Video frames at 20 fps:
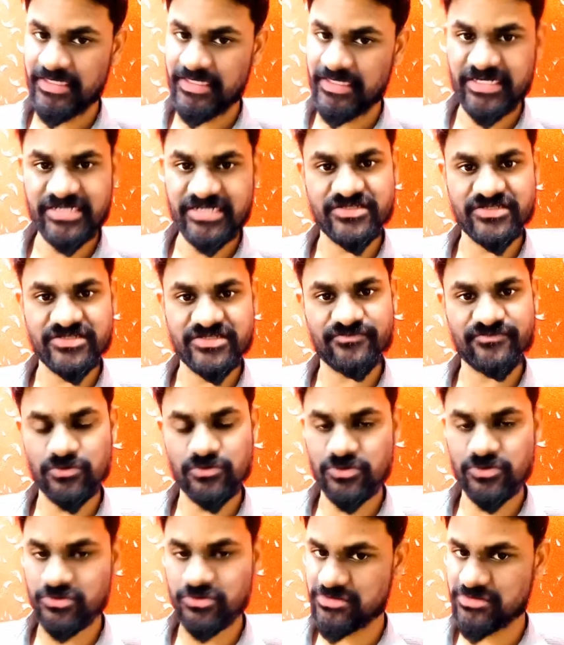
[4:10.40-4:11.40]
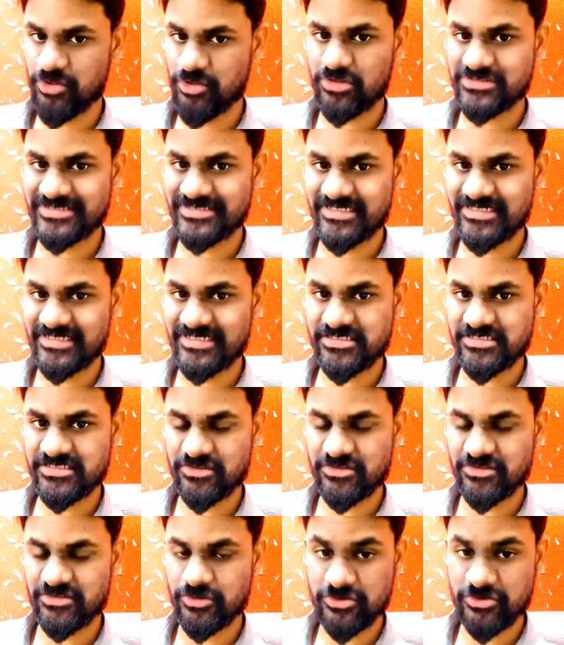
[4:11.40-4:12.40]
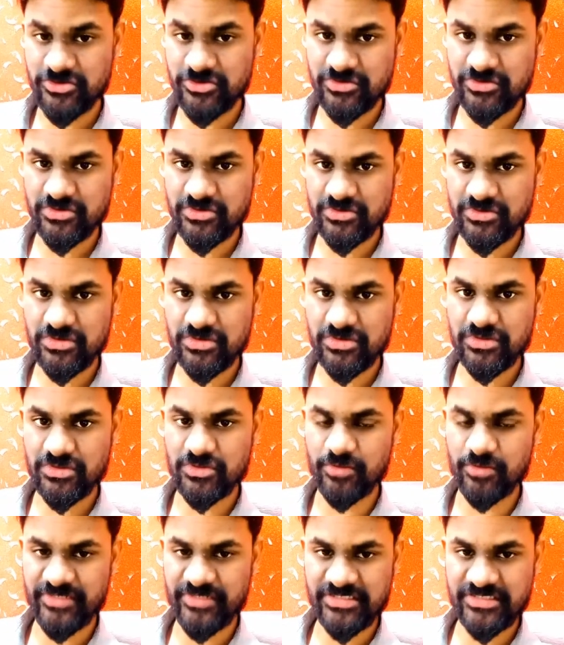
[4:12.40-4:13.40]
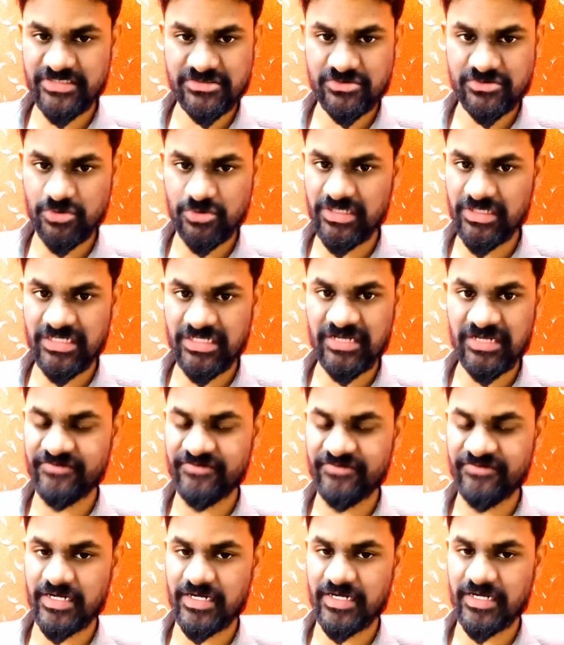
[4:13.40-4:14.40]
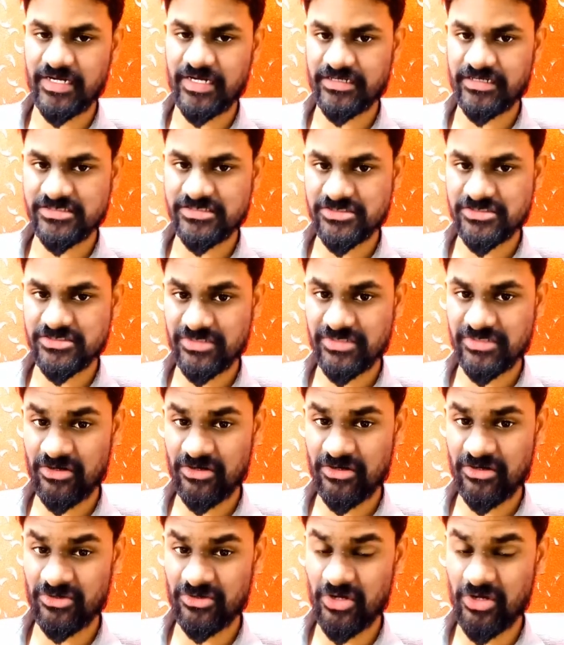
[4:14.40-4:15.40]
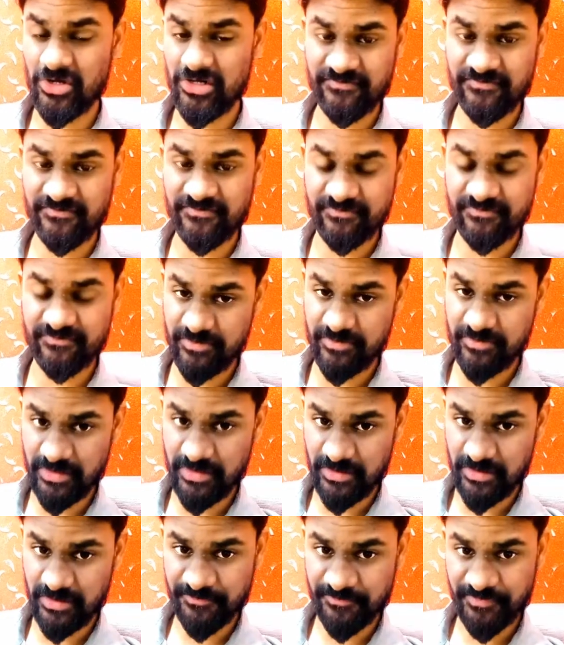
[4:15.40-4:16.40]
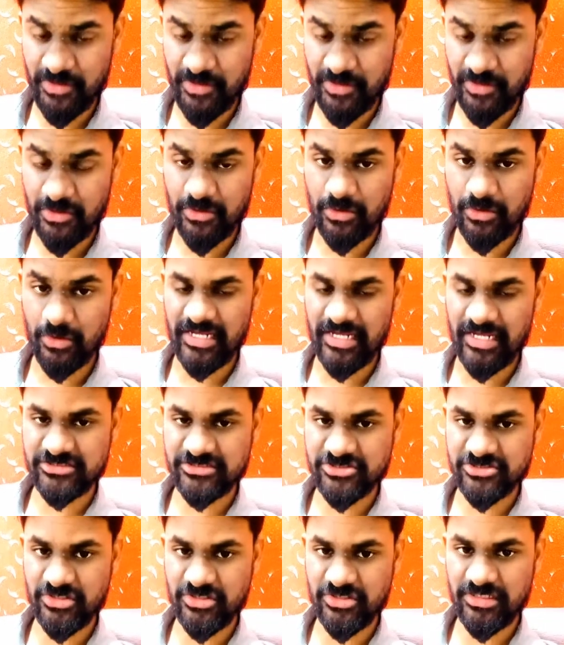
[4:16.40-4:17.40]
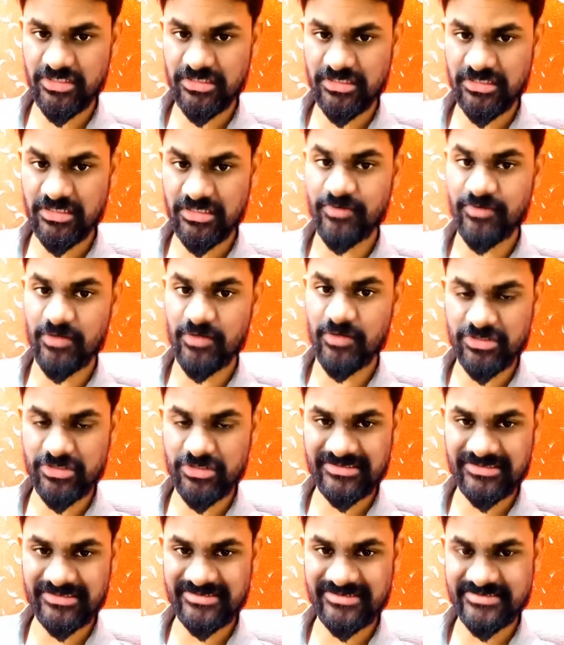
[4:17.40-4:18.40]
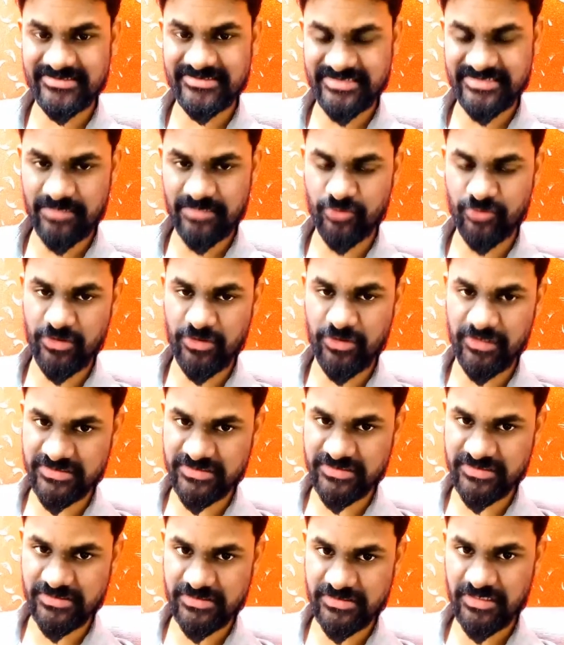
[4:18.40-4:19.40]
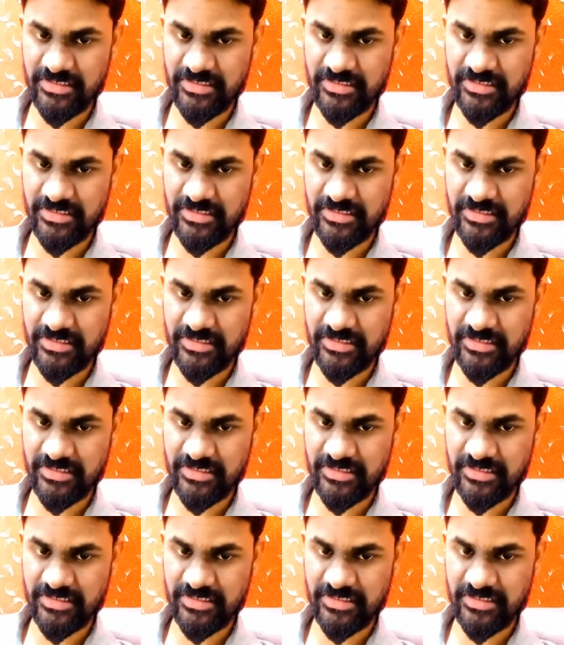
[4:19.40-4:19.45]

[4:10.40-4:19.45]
it's of no use, because there is a huge competition going in affiliate marketing. So there are a lot of people who are actually promoting the same products,